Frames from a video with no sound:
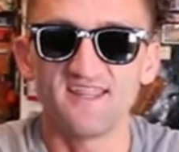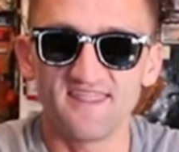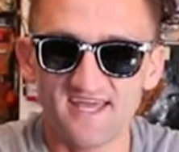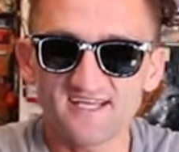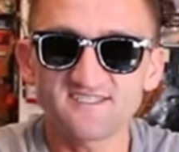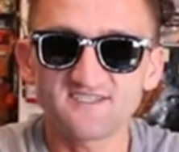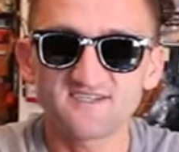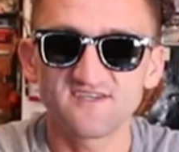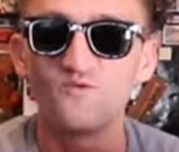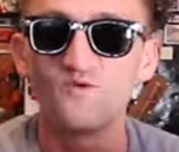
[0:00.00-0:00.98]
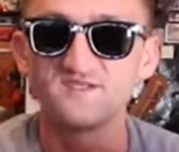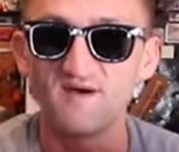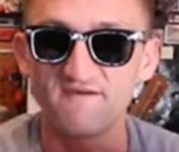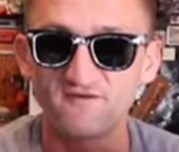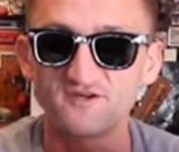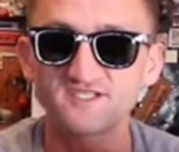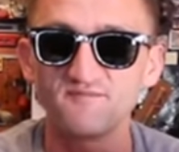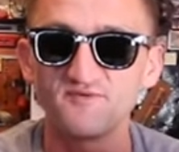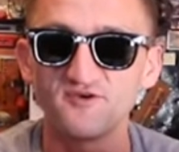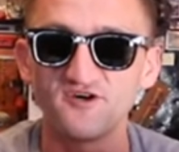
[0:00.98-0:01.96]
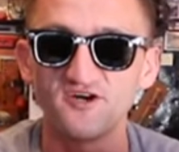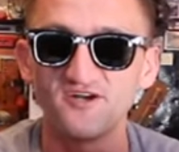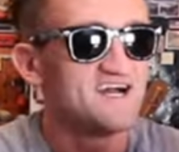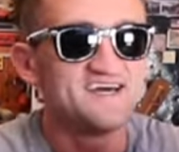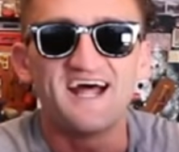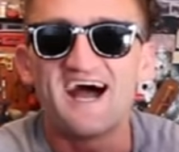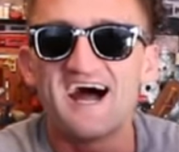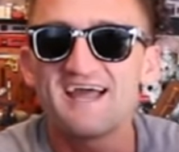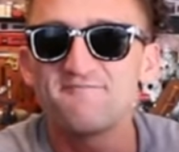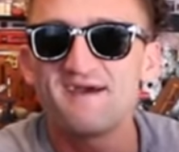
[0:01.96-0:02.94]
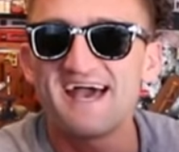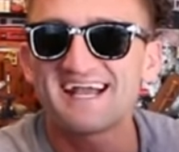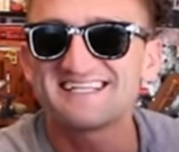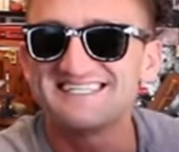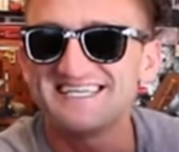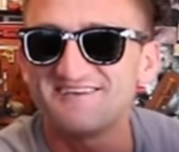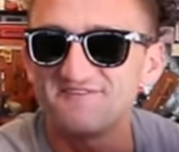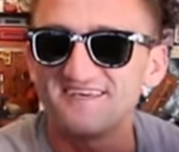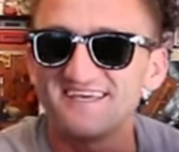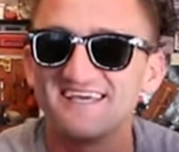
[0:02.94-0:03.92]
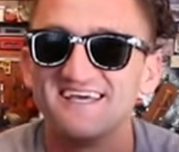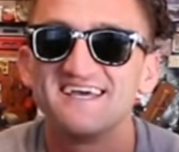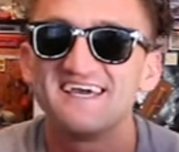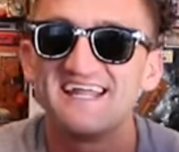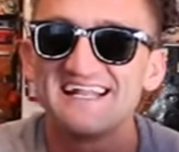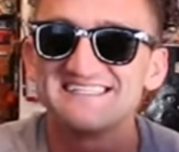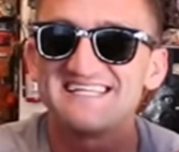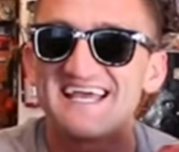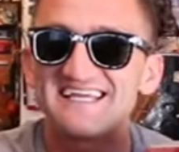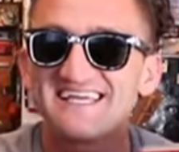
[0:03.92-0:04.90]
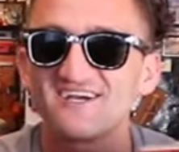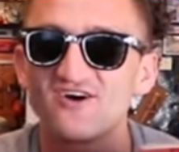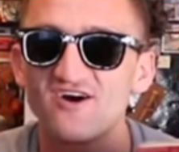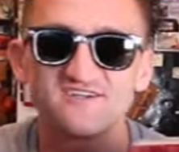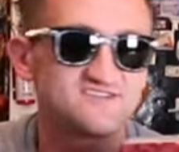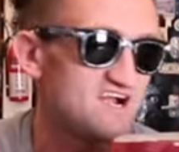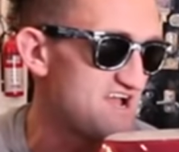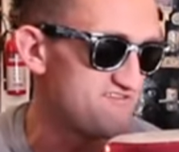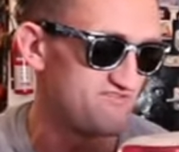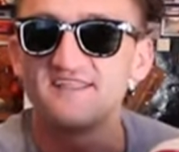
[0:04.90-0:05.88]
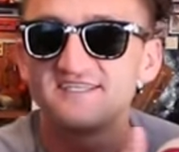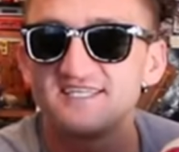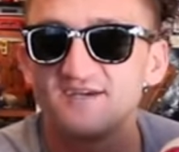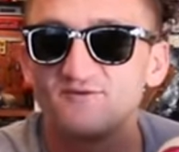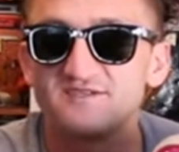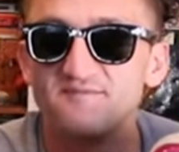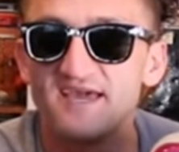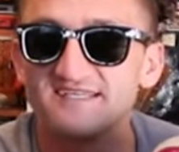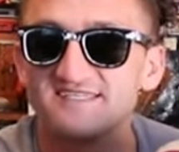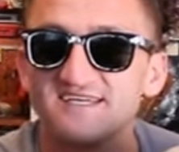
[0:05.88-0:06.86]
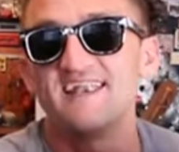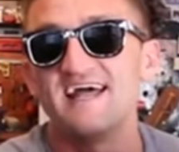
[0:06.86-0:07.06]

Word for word: This was my first computer, an iMac DV. It had a 10 gig hard drive. This thing was amazing.